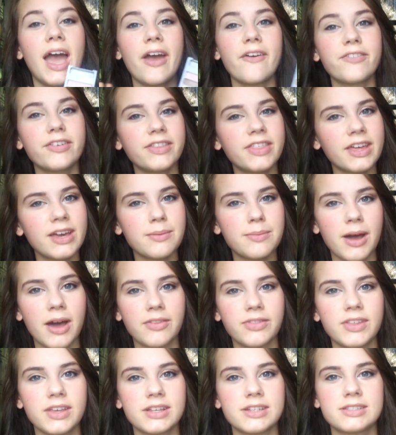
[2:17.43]
Everything
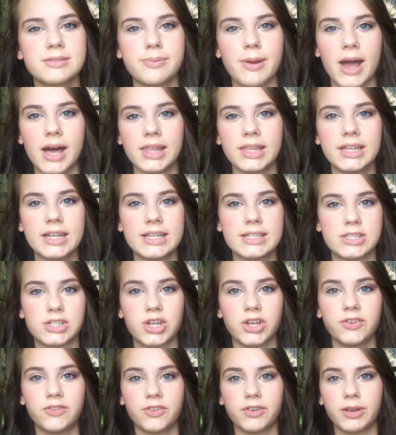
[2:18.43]
about this palette is
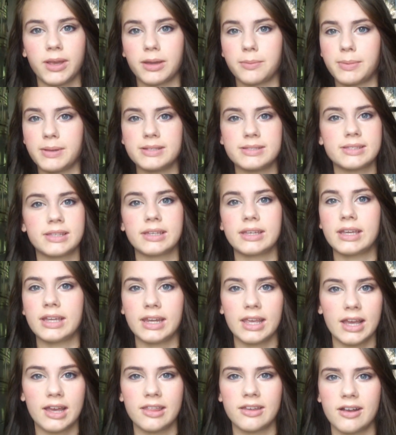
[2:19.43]
good for like basically
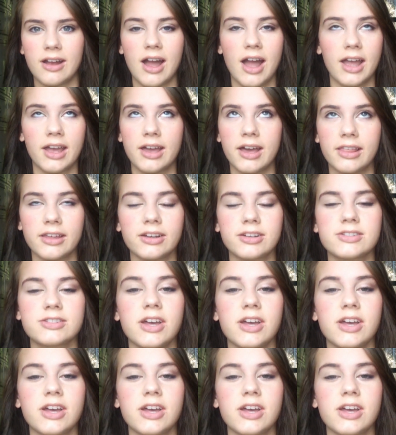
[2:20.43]
any other eye color.